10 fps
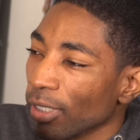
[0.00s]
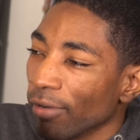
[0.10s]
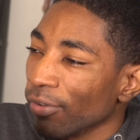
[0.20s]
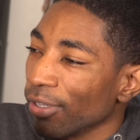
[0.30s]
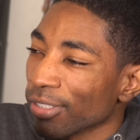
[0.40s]

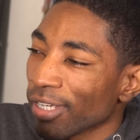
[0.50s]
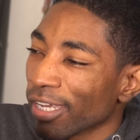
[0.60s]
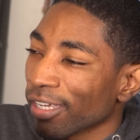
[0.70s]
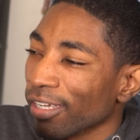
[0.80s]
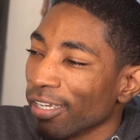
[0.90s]
Whenever yes. there's
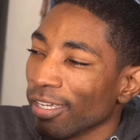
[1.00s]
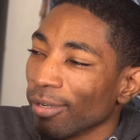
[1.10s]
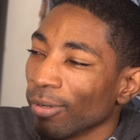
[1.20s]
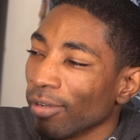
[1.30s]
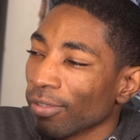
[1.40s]
like a
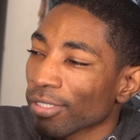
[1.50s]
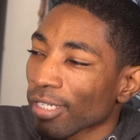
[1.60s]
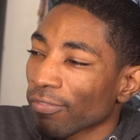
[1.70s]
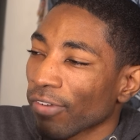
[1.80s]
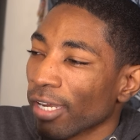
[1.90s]
whenever there's
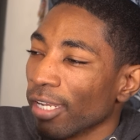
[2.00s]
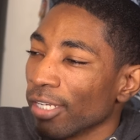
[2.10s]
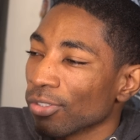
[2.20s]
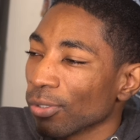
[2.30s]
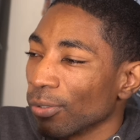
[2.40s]
like a
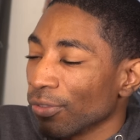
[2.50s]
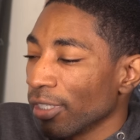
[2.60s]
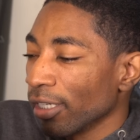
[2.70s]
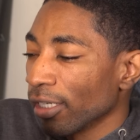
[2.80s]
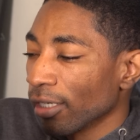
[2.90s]
financial
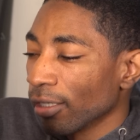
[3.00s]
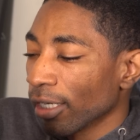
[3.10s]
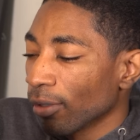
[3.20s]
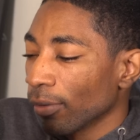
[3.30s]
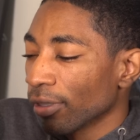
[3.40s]
thing
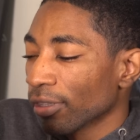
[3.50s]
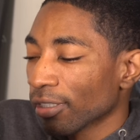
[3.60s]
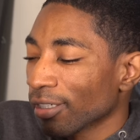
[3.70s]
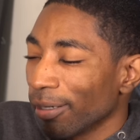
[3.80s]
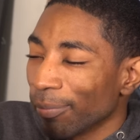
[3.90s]
like with
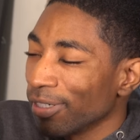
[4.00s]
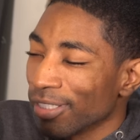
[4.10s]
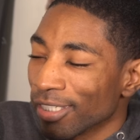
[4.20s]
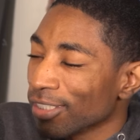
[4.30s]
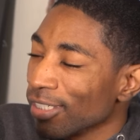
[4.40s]

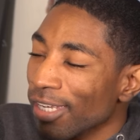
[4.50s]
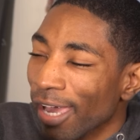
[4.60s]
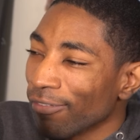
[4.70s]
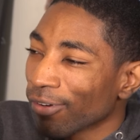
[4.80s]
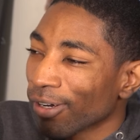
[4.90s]
companies, it's
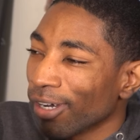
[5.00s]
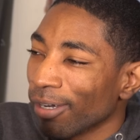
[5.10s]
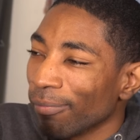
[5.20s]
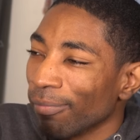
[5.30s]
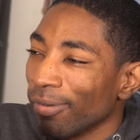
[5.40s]
never
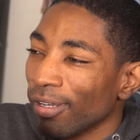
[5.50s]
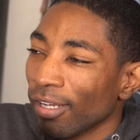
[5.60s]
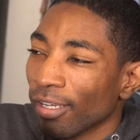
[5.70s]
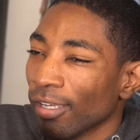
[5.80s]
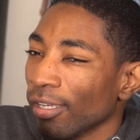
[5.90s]
um,
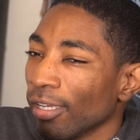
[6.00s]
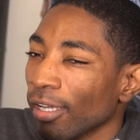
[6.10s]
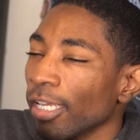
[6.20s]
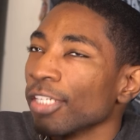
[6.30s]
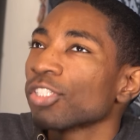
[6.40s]

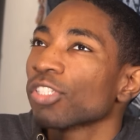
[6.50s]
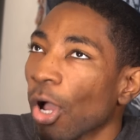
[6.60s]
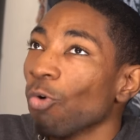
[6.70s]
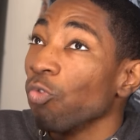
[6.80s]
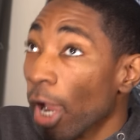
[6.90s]
it's
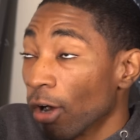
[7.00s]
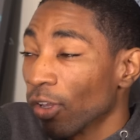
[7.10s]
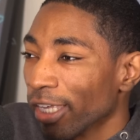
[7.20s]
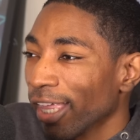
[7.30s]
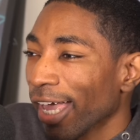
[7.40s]
so
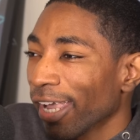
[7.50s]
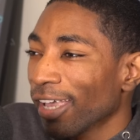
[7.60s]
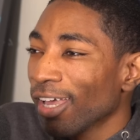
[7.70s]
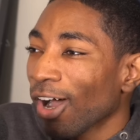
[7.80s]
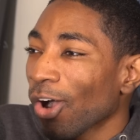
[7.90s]
rarely like
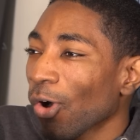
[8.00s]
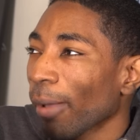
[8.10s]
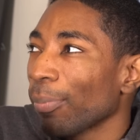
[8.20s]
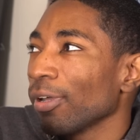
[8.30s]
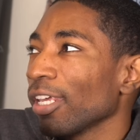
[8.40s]
oh,
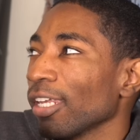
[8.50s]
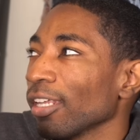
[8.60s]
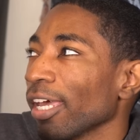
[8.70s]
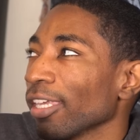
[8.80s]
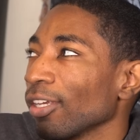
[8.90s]
I put
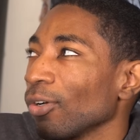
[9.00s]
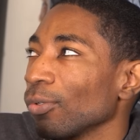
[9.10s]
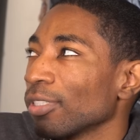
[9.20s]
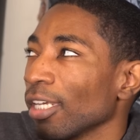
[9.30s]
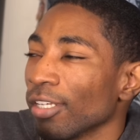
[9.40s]
in like, you
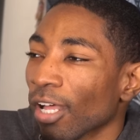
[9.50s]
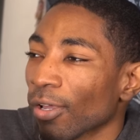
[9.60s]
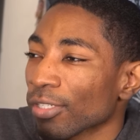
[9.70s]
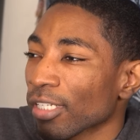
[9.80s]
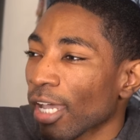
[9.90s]
know,
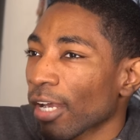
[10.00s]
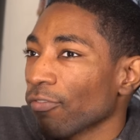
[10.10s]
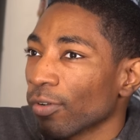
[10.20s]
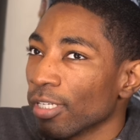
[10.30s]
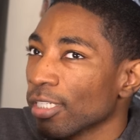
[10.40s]
$10 and got a
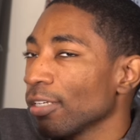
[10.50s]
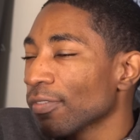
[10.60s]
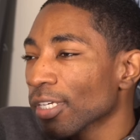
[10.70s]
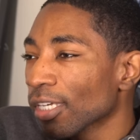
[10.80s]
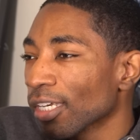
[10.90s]
free
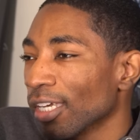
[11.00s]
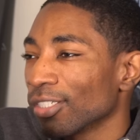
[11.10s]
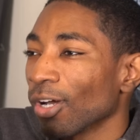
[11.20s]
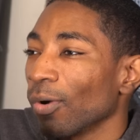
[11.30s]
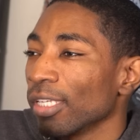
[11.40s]
TV.
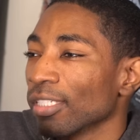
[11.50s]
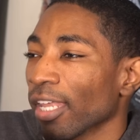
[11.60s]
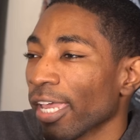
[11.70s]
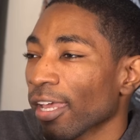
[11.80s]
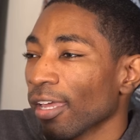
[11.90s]
It's always
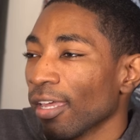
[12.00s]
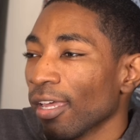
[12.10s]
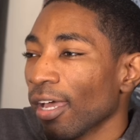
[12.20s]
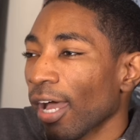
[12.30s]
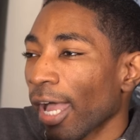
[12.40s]
like,
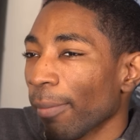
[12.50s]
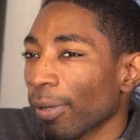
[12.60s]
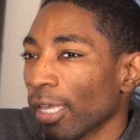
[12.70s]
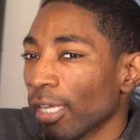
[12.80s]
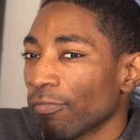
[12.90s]
I
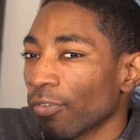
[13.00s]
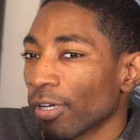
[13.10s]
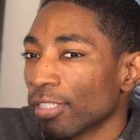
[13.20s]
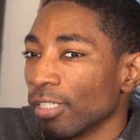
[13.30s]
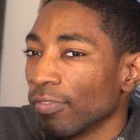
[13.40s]
paid
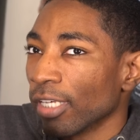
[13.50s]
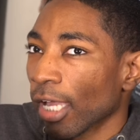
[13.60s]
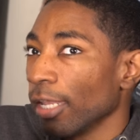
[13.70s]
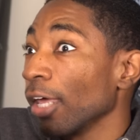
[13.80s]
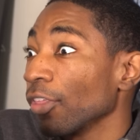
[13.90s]
for a TV
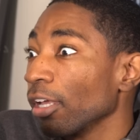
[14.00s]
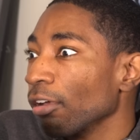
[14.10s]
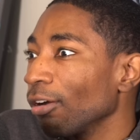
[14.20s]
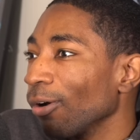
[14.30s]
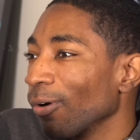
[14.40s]
and got
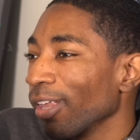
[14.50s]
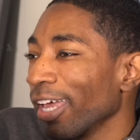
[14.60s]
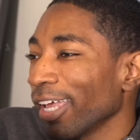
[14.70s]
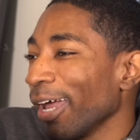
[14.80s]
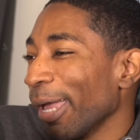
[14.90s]
nothing. Or
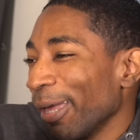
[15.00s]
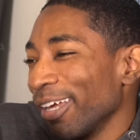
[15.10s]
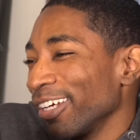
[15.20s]
like, I,